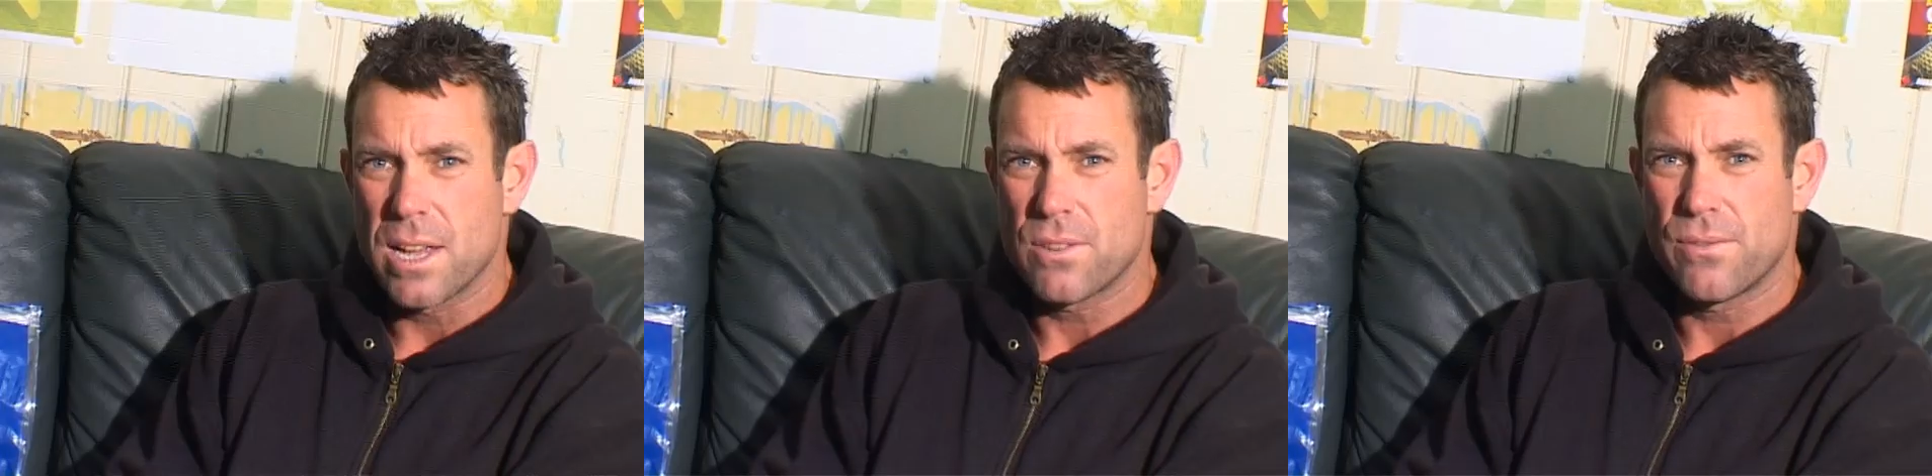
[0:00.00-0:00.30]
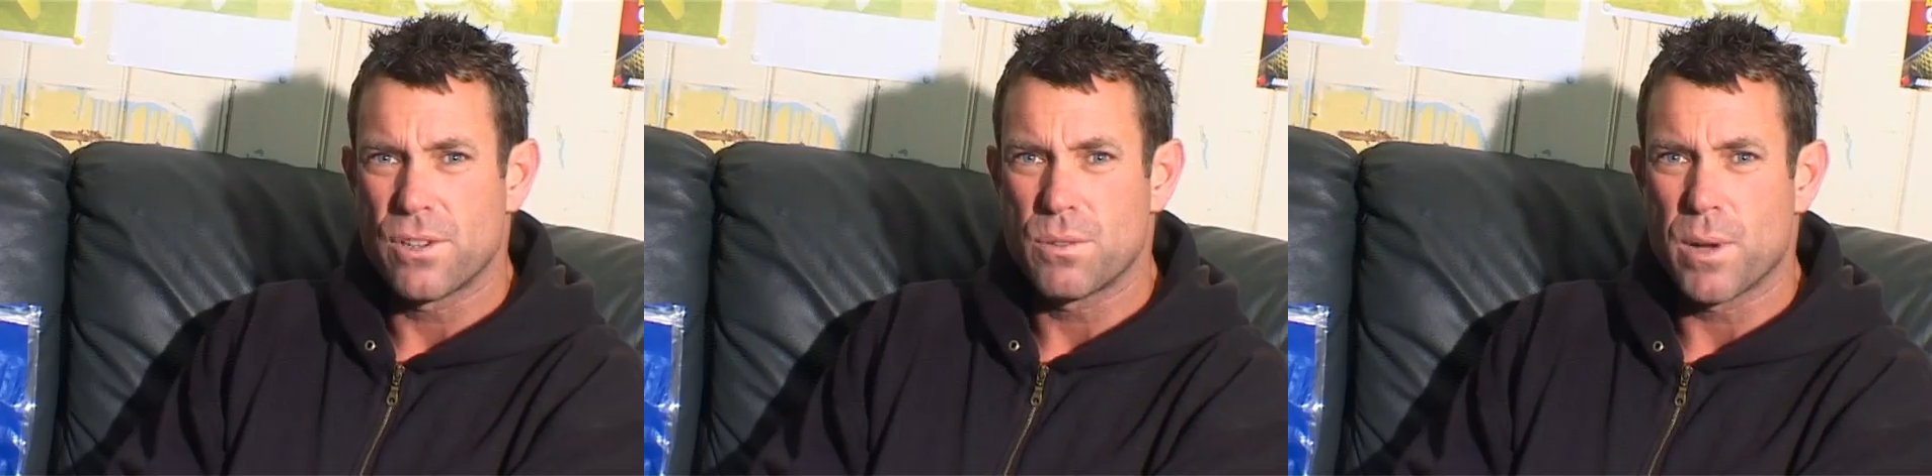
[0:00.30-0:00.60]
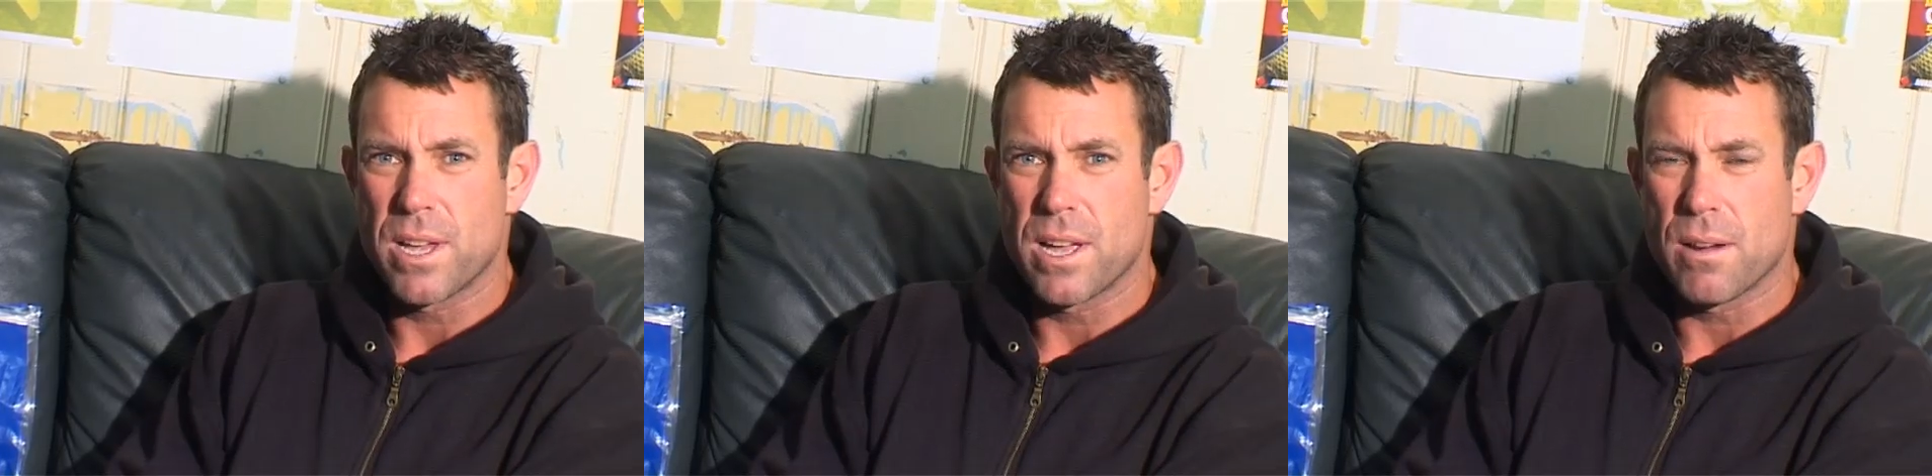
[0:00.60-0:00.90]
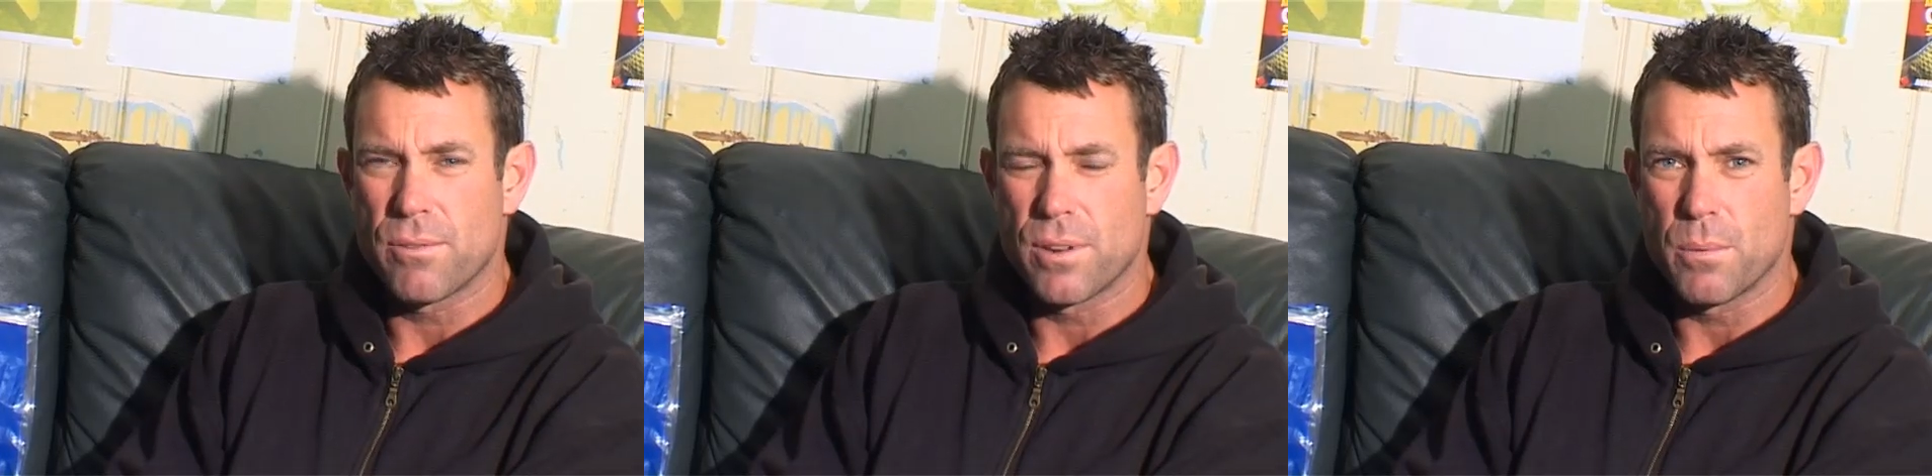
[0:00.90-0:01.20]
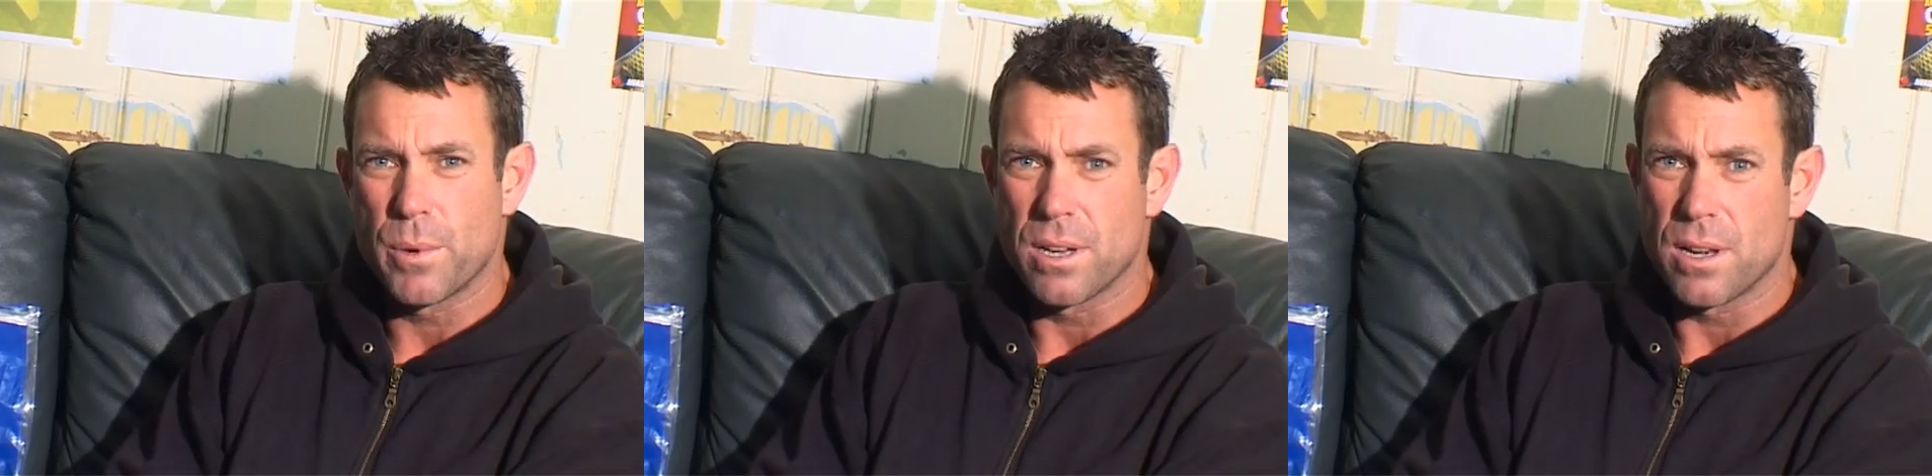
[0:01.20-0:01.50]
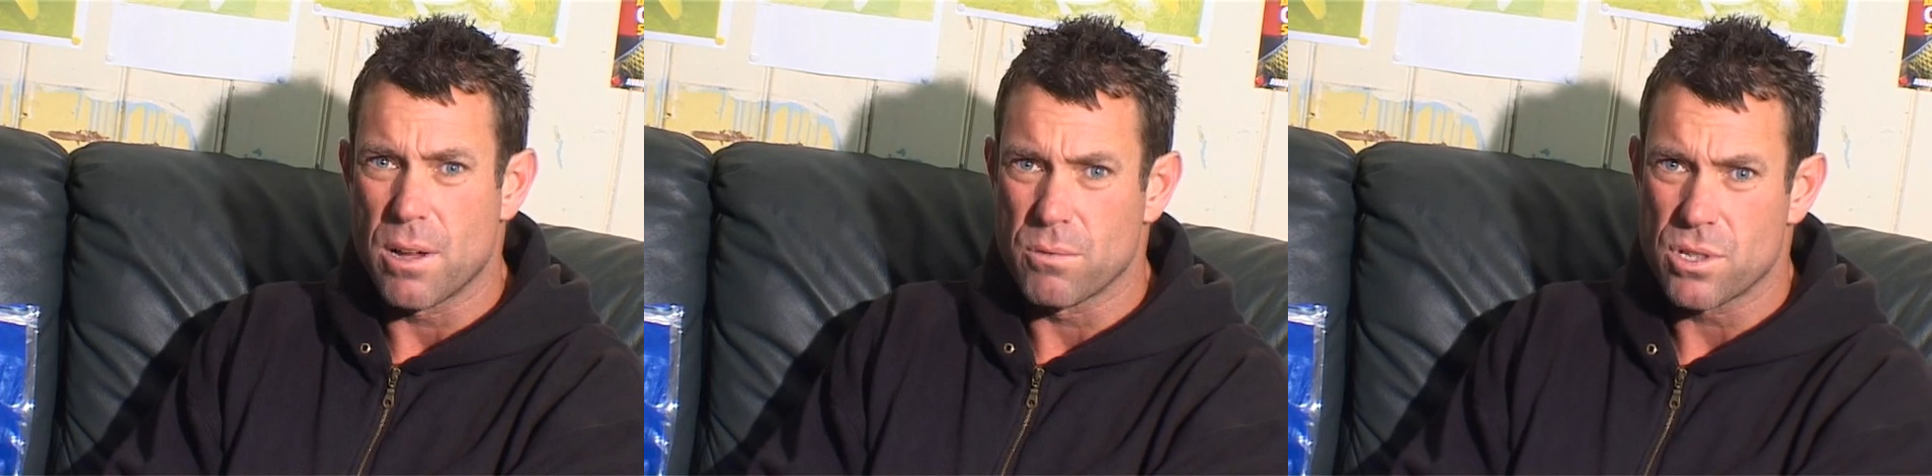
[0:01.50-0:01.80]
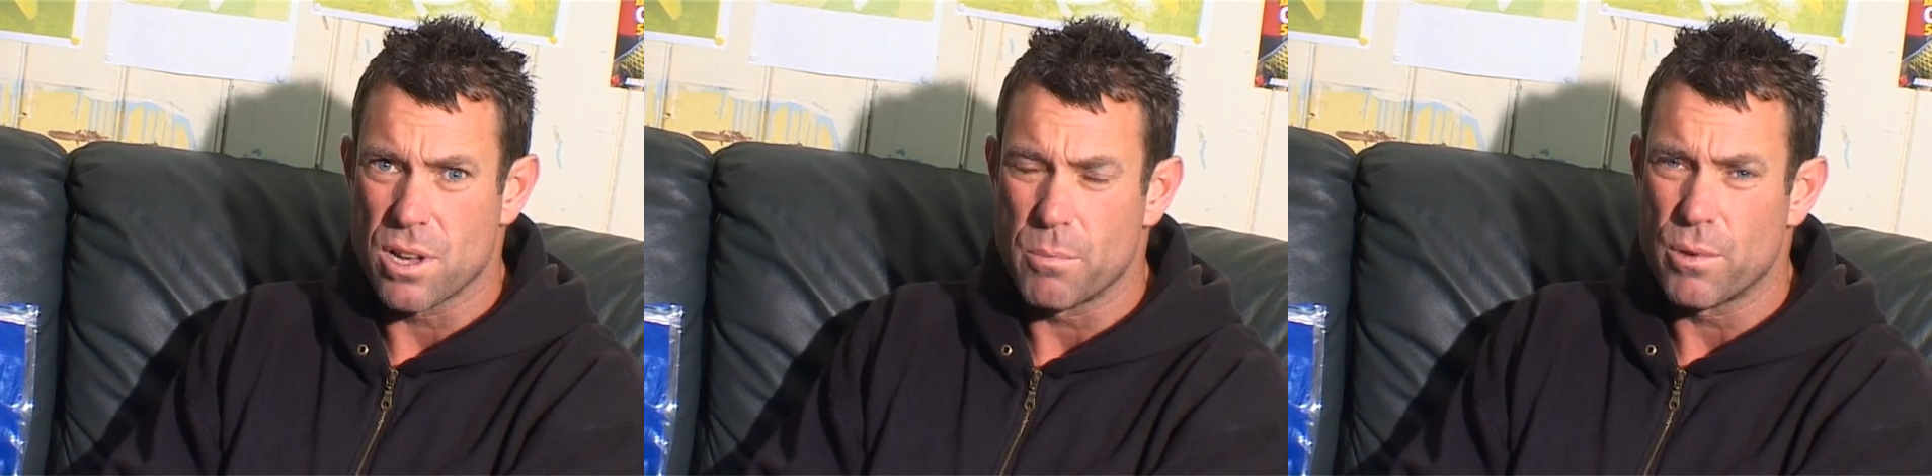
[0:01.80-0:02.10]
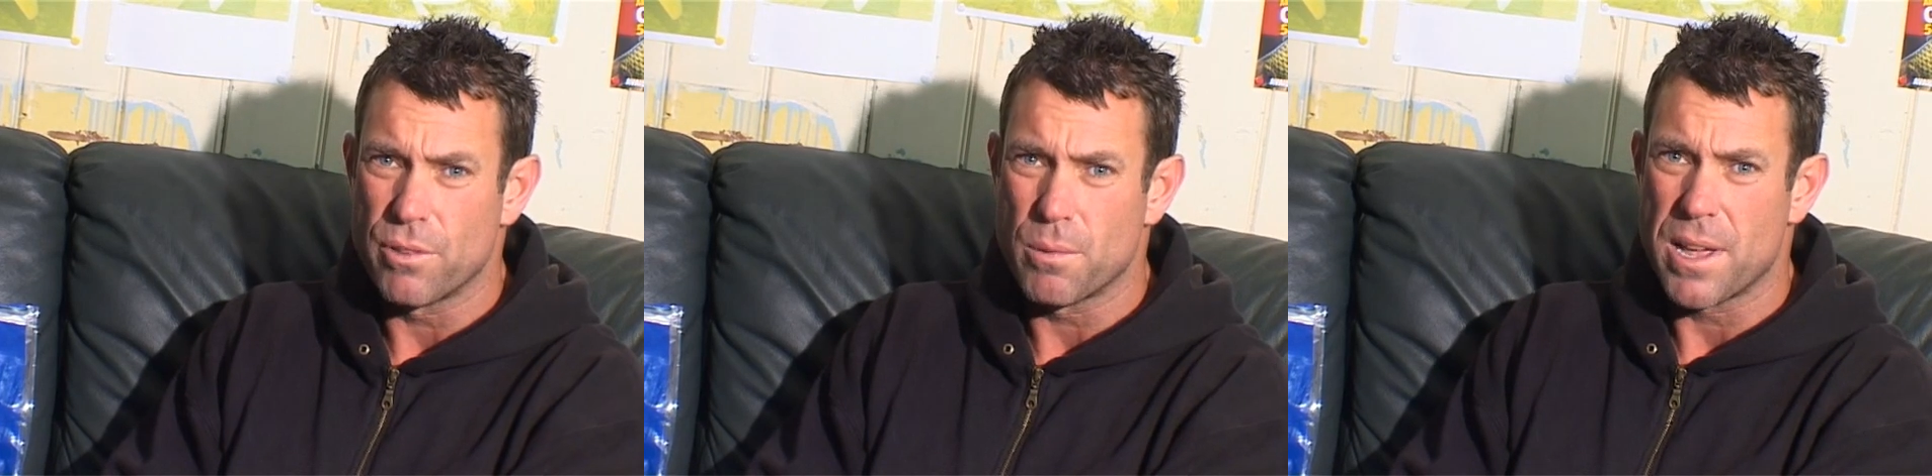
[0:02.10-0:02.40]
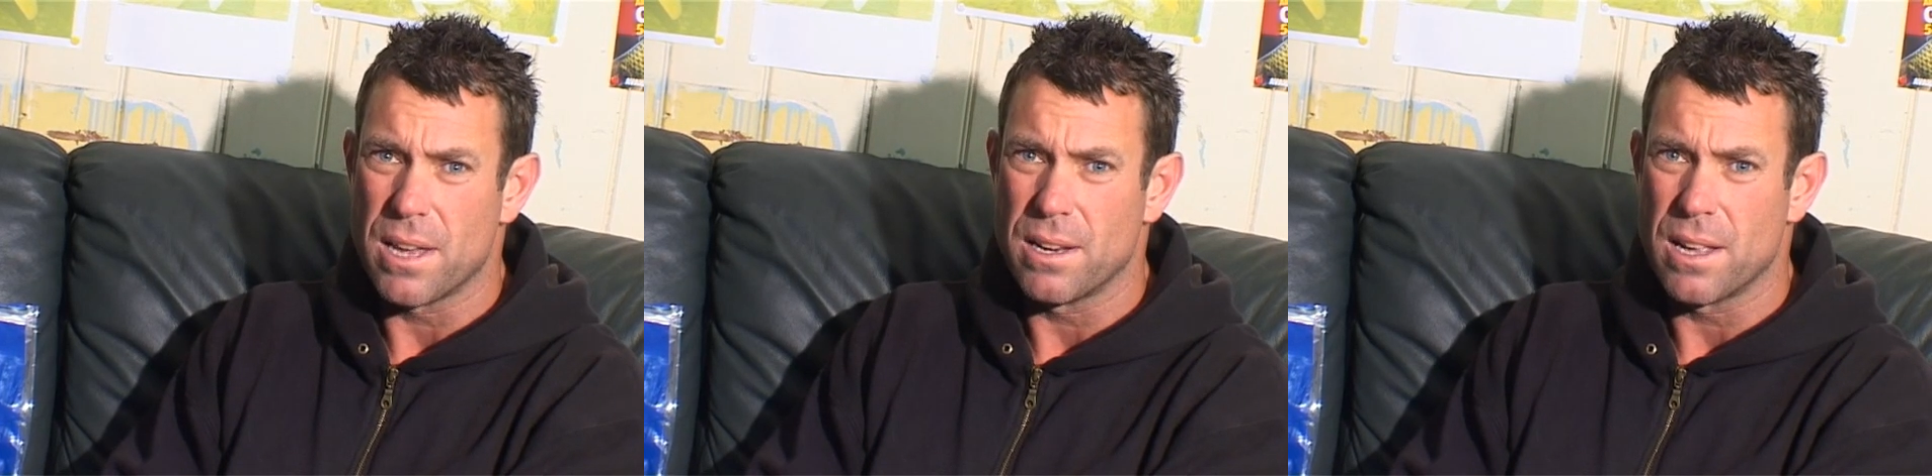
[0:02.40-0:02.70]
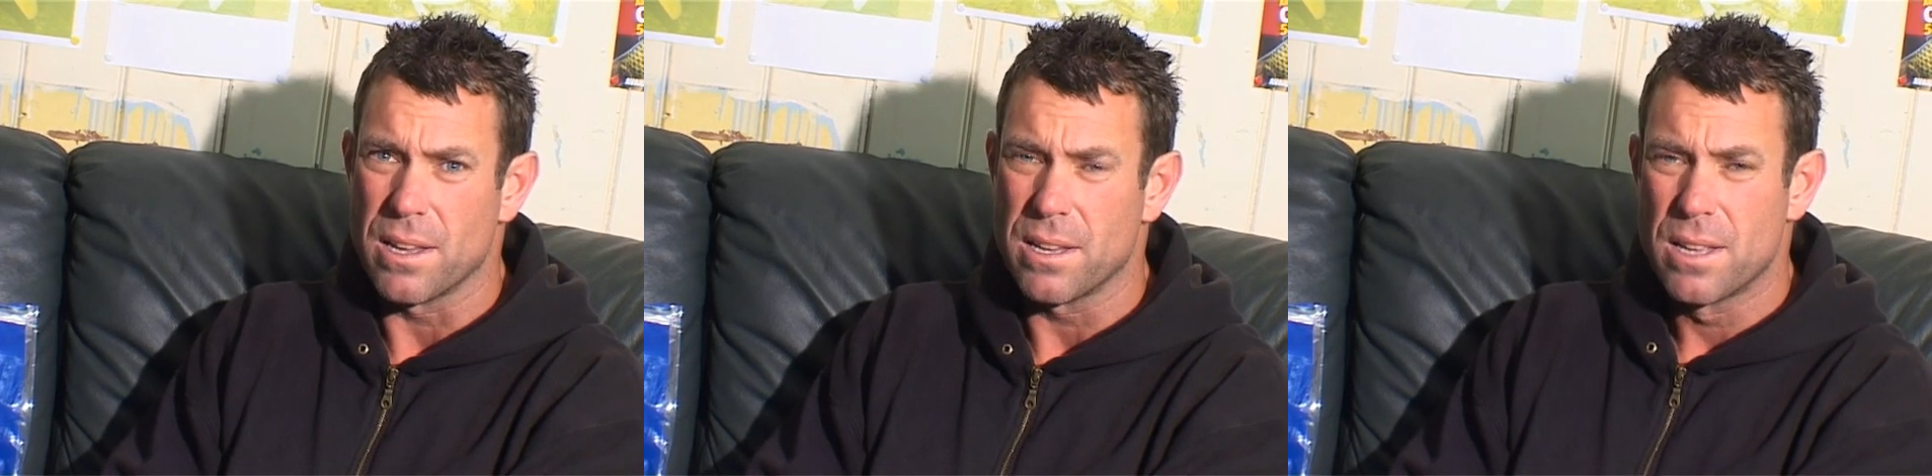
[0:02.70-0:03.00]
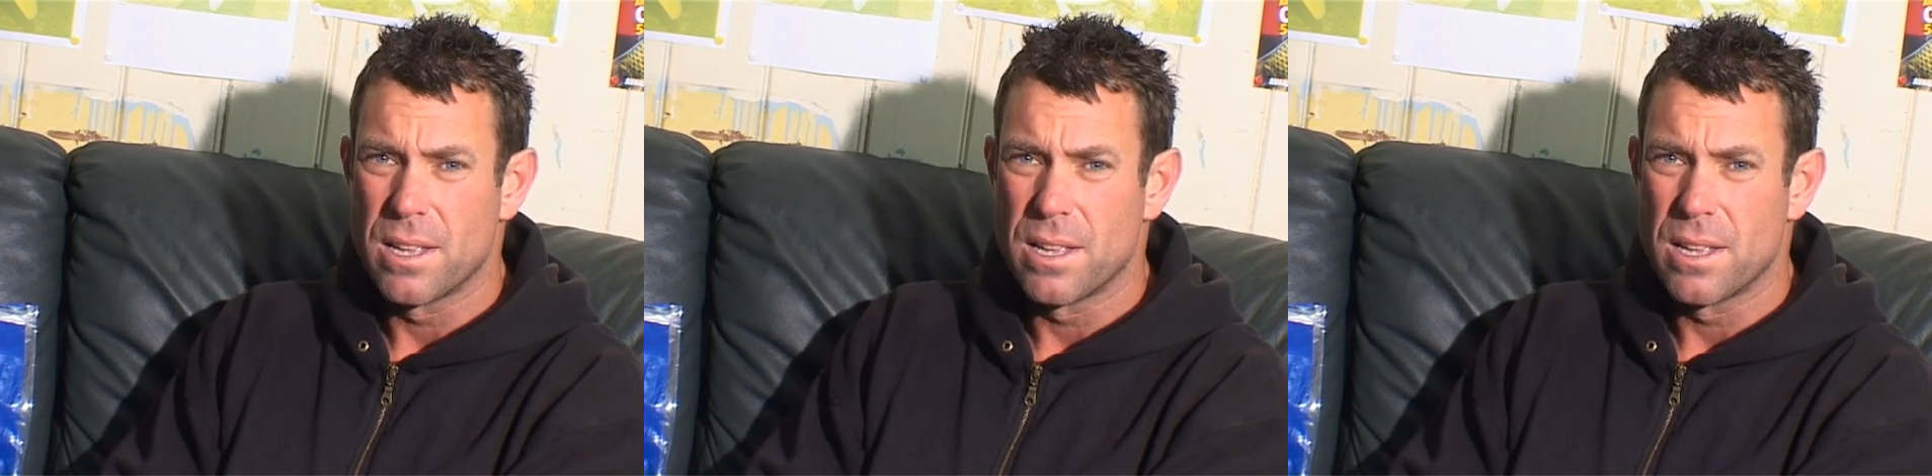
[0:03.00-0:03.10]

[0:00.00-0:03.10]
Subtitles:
As the fish wake up from their winter lull and start moving about the lake,